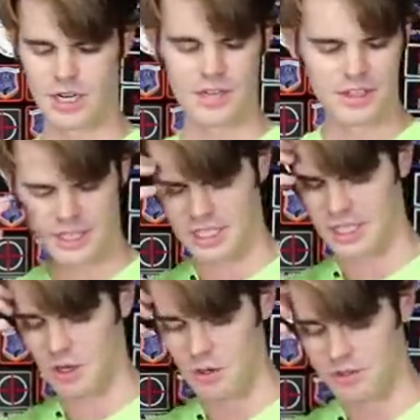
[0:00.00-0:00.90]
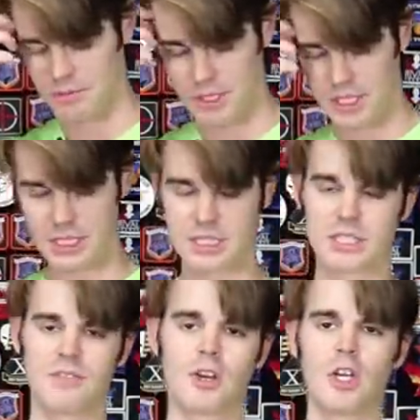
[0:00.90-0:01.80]
And I think that ultimately this
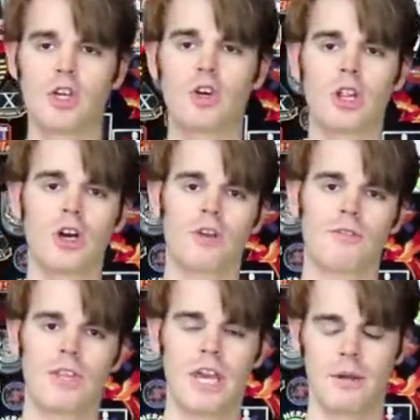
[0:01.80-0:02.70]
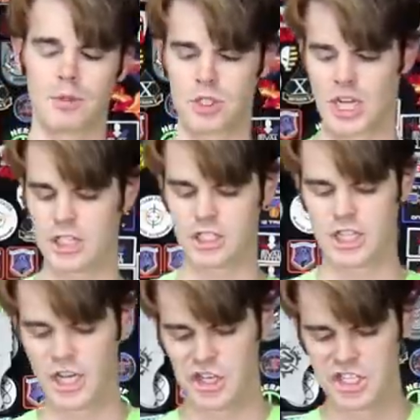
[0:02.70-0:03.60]
is a very good look for the Hammershot
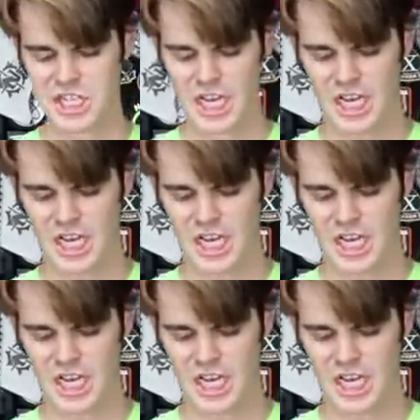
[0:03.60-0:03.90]
shell.